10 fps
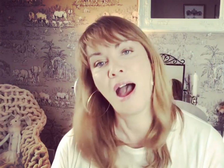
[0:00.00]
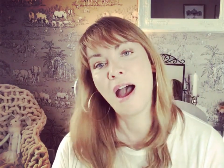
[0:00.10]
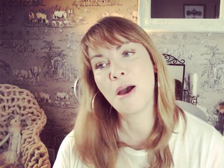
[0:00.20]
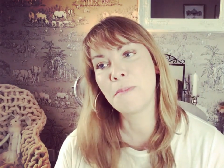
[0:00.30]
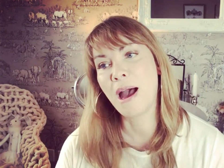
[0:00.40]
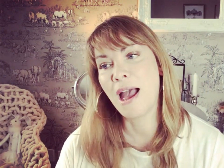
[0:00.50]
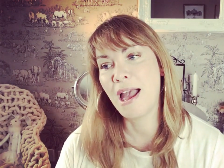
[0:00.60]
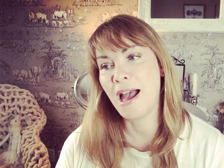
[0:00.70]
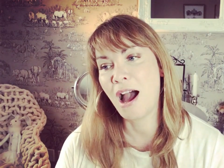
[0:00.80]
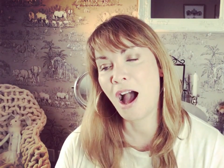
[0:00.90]

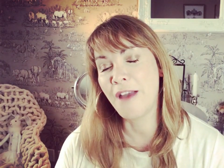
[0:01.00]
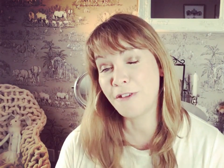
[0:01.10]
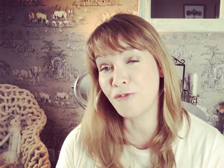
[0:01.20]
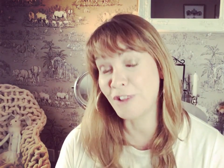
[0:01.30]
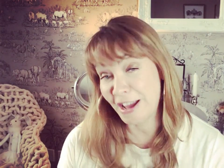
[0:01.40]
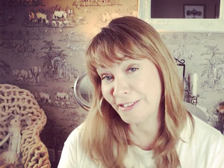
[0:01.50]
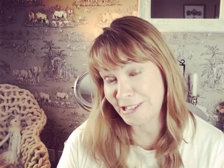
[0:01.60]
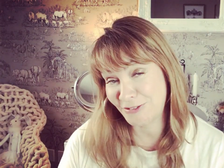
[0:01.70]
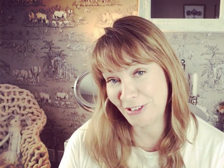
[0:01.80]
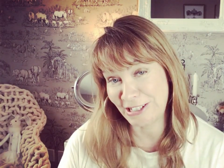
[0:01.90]
If you've liked
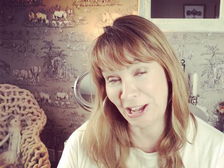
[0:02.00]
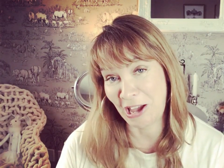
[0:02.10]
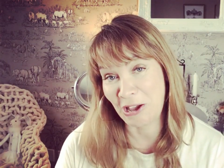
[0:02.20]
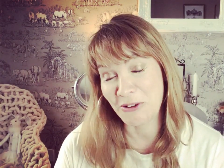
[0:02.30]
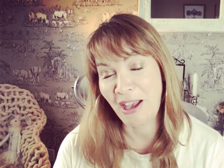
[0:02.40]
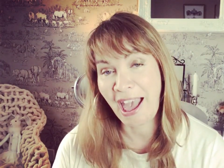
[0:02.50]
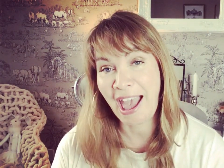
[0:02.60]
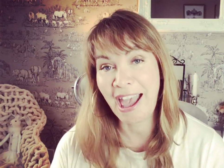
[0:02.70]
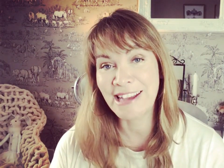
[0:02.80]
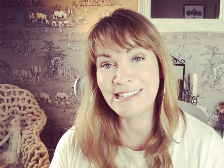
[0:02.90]
this video
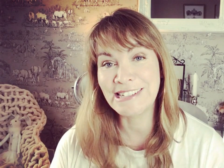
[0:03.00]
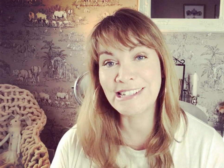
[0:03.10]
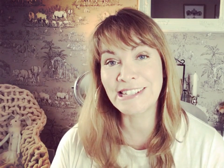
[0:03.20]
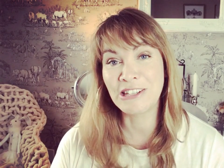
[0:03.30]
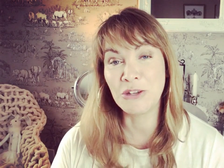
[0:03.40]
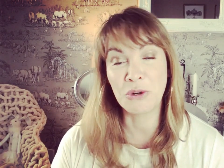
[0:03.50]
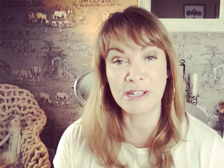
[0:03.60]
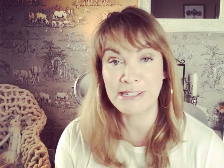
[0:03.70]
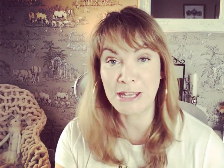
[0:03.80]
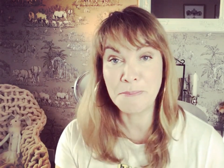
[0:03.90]
and you
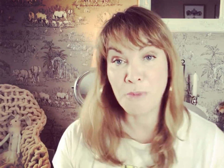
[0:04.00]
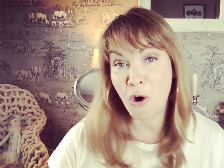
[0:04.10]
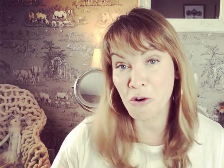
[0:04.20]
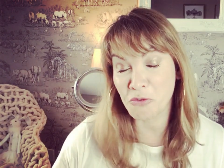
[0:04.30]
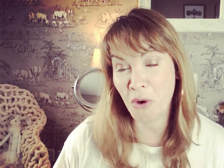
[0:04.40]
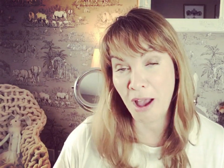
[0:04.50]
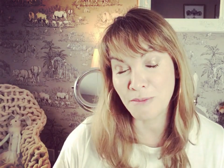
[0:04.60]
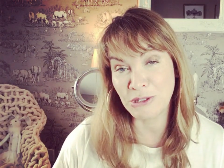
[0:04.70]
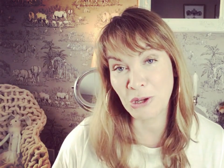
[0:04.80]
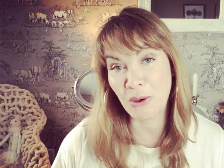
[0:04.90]
want to see more of what
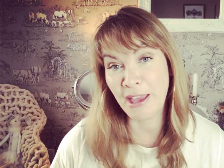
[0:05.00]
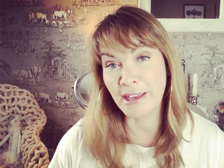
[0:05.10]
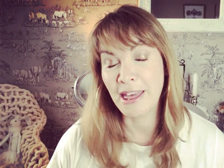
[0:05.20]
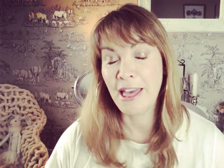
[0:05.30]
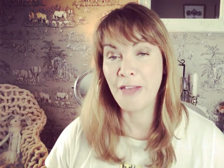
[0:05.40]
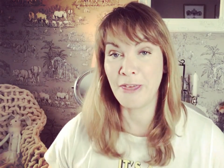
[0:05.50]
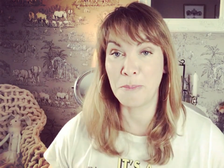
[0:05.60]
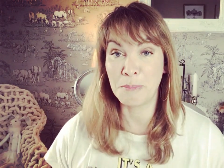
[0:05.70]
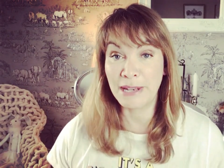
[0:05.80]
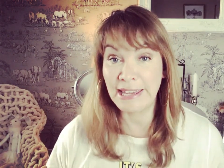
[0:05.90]
I'm doing,
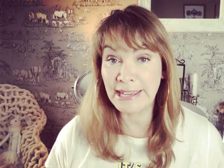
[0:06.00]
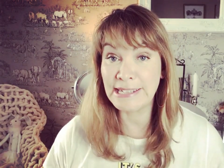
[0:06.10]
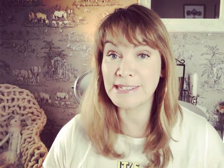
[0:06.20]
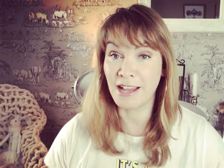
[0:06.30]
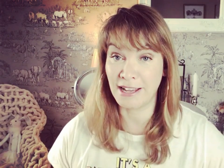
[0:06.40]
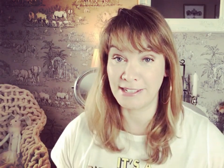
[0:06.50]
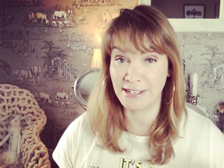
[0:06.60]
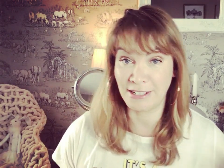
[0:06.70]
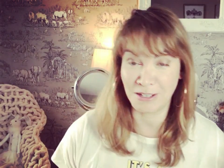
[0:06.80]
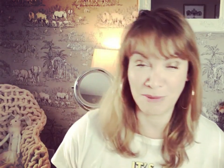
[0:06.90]
then please, like I
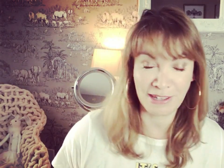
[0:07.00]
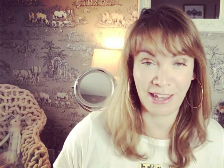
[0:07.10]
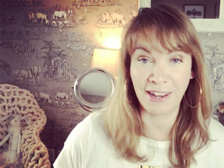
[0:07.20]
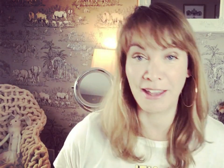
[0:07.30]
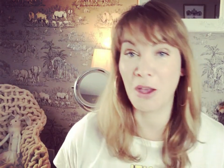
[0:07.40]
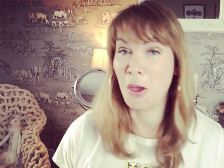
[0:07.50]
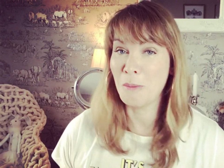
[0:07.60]
said at the beginning,